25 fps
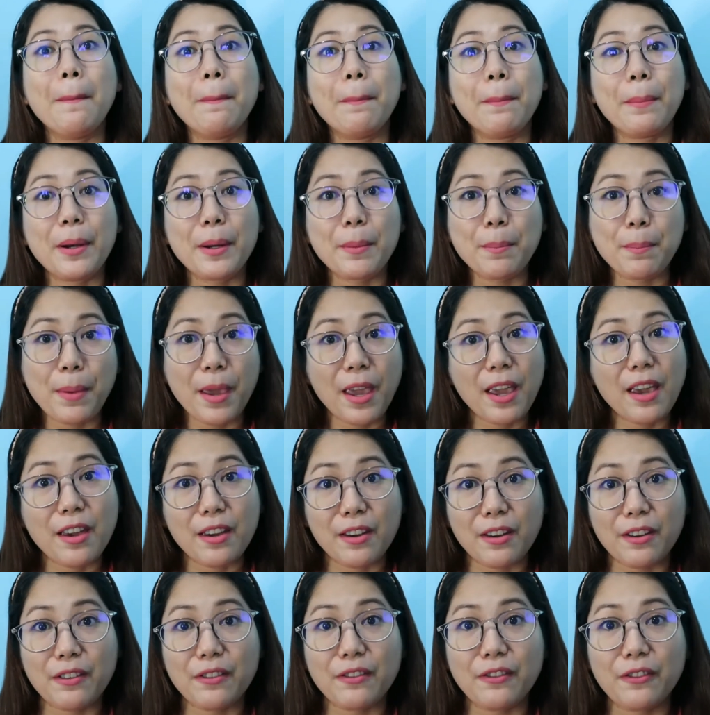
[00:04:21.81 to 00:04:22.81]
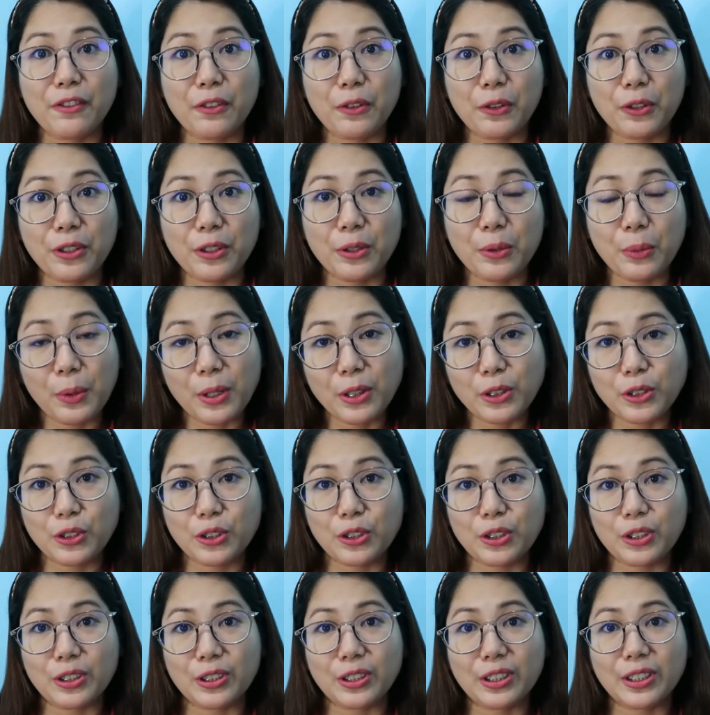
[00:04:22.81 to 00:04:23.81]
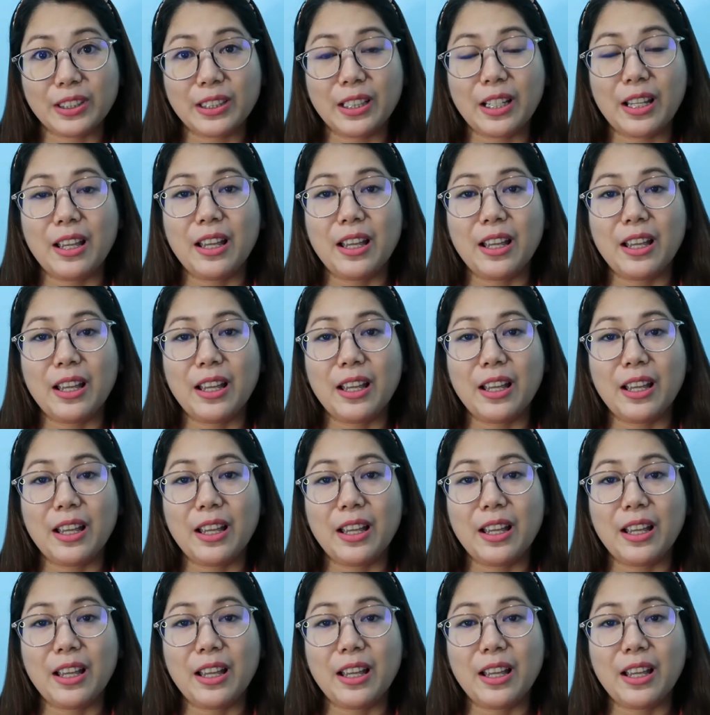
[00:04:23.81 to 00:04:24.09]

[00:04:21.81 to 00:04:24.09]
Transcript: prepare for the questions.